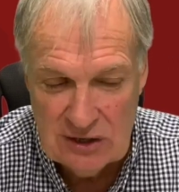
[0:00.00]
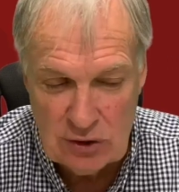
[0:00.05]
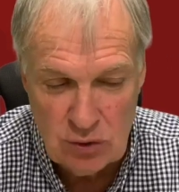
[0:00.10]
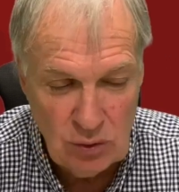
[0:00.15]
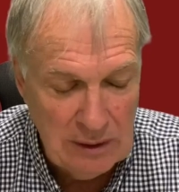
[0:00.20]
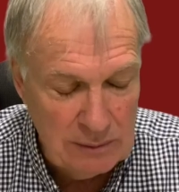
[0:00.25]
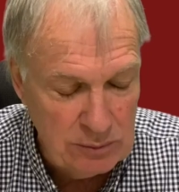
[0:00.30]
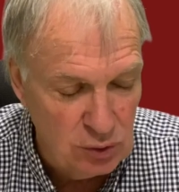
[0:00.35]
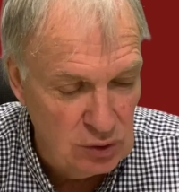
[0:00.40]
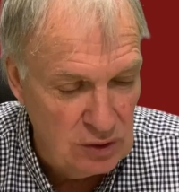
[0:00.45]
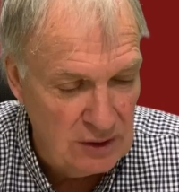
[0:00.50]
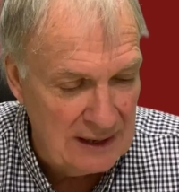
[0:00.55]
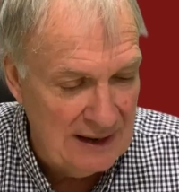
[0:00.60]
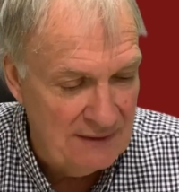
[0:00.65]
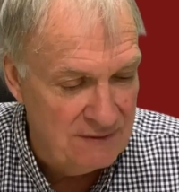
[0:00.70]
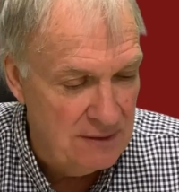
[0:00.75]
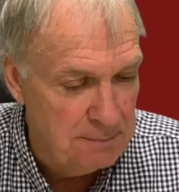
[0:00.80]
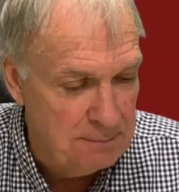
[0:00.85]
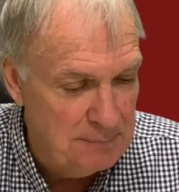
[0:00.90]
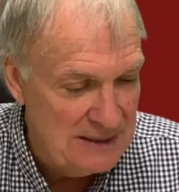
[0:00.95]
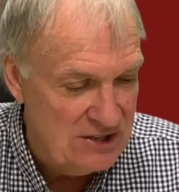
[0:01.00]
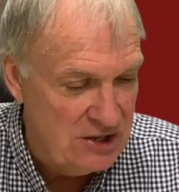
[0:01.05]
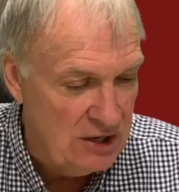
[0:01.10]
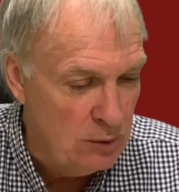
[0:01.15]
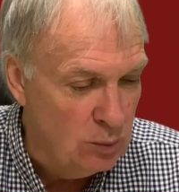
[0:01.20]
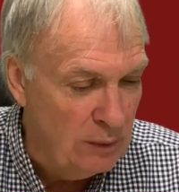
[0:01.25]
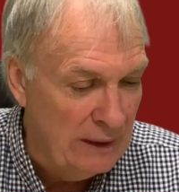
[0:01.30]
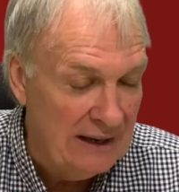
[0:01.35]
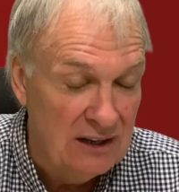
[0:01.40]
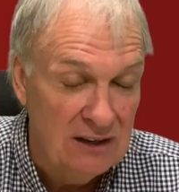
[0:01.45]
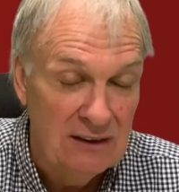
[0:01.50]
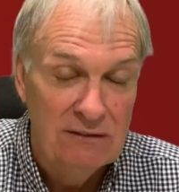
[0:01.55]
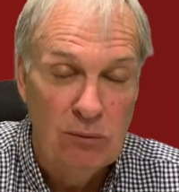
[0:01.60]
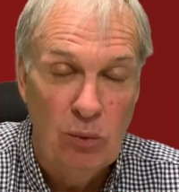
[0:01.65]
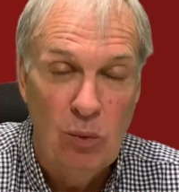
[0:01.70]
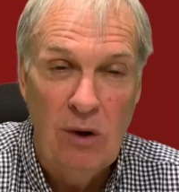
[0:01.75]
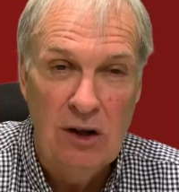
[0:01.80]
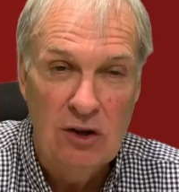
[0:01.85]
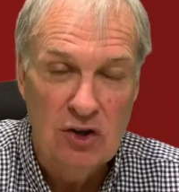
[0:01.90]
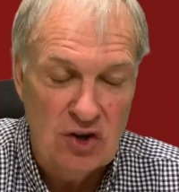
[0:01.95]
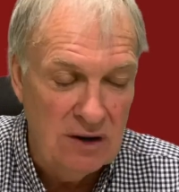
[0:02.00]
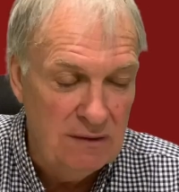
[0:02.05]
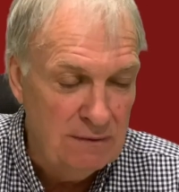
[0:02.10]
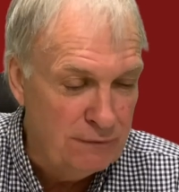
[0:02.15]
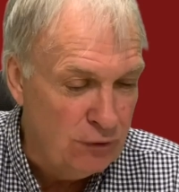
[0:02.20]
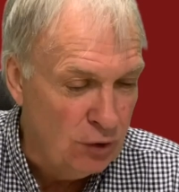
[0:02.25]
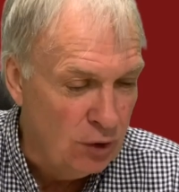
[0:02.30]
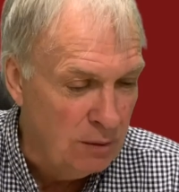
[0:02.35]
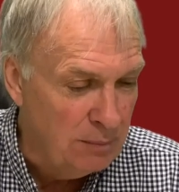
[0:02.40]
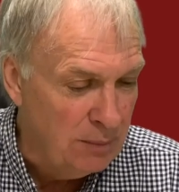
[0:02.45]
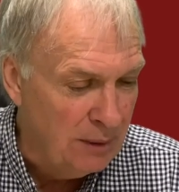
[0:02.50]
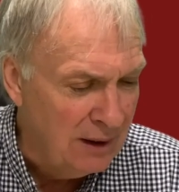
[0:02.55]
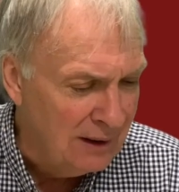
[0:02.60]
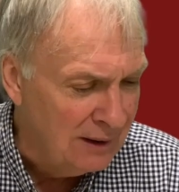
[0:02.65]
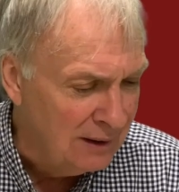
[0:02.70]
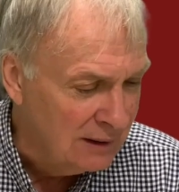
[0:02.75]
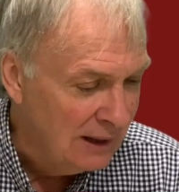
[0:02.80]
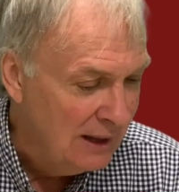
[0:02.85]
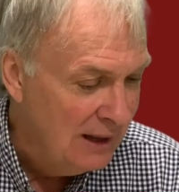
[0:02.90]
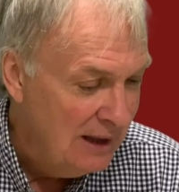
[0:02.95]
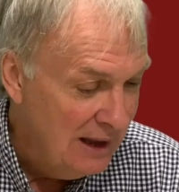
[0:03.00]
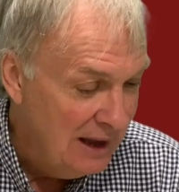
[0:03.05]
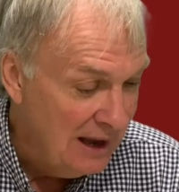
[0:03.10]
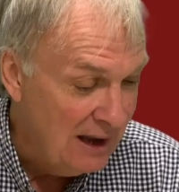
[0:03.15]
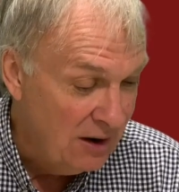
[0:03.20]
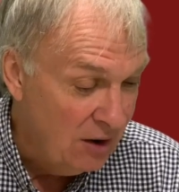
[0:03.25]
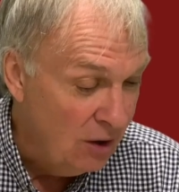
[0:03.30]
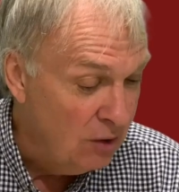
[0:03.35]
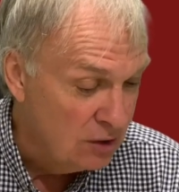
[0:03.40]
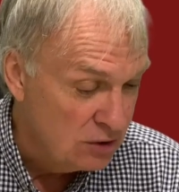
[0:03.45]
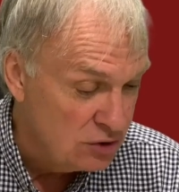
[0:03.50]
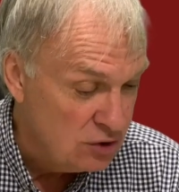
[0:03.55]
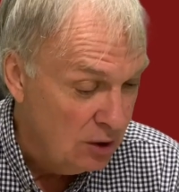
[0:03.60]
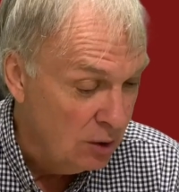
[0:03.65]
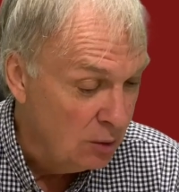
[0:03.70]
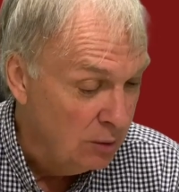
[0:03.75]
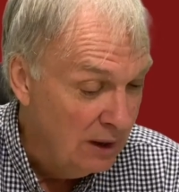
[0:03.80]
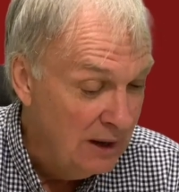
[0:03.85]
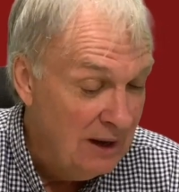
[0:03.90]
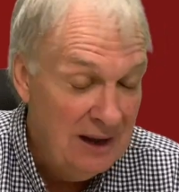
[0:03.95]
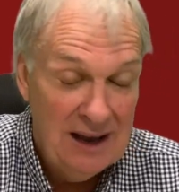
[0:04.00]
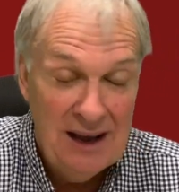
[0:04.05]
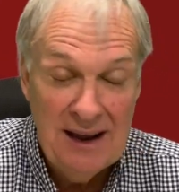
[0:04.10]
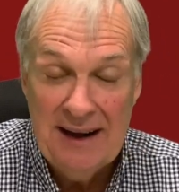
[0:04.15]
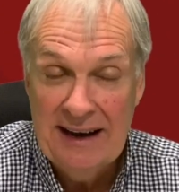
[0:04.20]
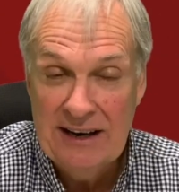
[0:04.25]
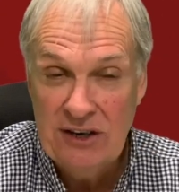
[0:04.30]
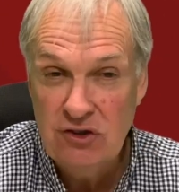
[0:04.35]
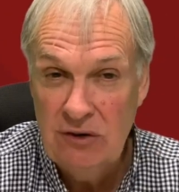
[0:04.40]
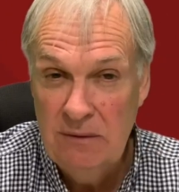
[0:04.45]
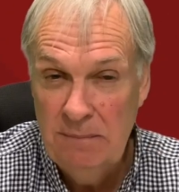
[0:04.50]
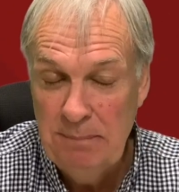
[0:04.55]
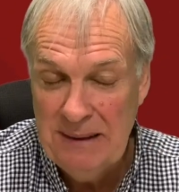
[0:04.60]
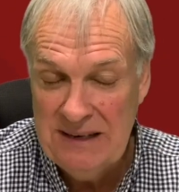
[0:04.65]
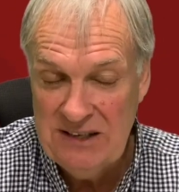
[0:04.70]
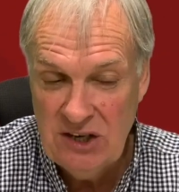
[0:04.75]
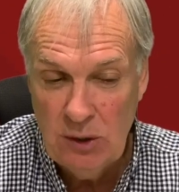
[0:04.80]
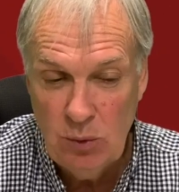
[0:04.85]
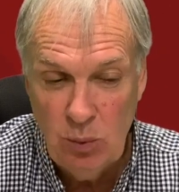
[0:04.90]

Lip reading: So I'm going to have a busy week of watching football and also an extra busy